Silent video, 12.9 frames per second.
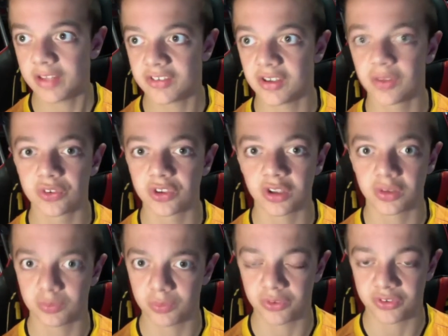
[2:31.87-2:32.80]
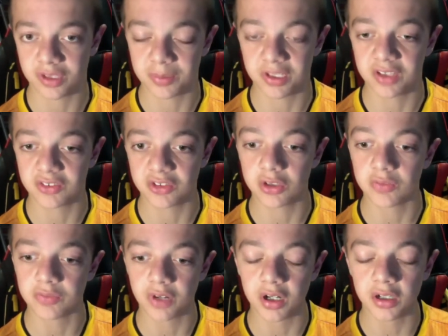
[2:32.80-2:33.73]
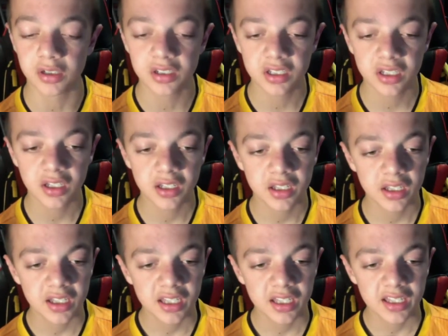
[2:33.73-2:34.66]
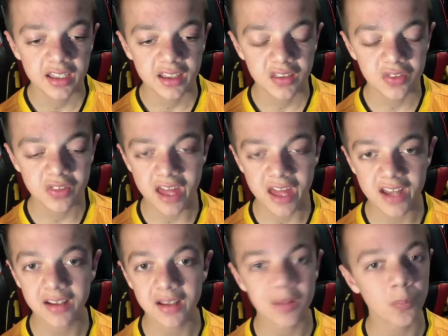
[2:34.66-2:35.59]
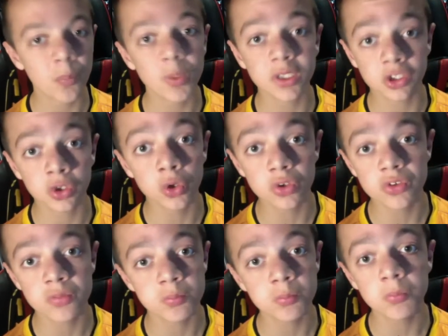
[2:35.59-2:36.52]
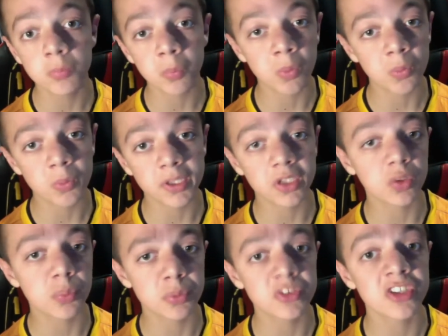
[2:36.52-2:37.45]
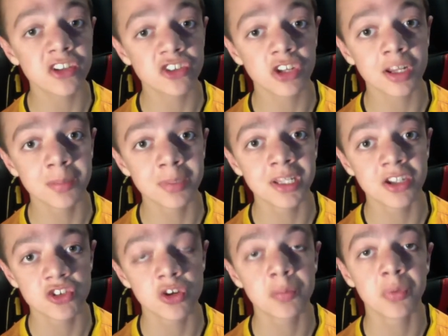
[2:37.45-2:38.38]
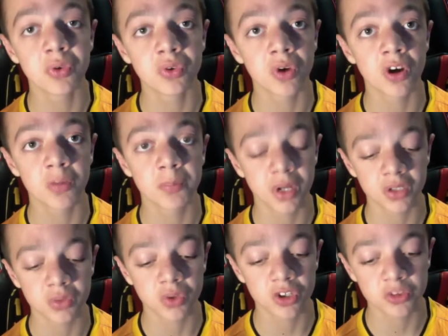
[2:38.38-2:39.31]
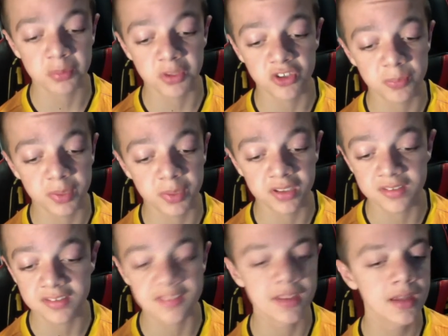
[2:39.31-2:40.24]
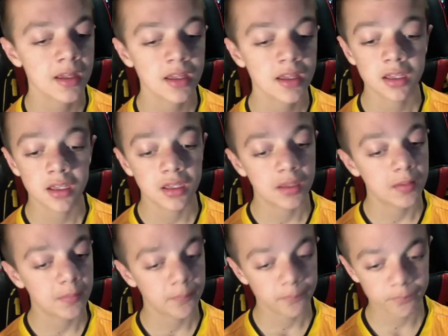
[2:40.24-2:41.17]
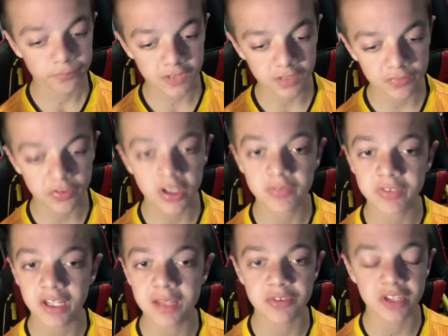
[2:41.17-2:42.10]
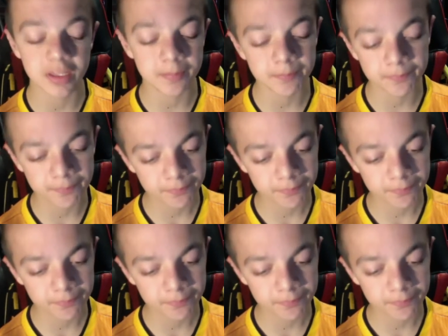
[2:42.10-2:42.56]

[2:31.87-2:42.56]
what's happening so far, then we could potentially be in trouble by Christmas, because 5 games in,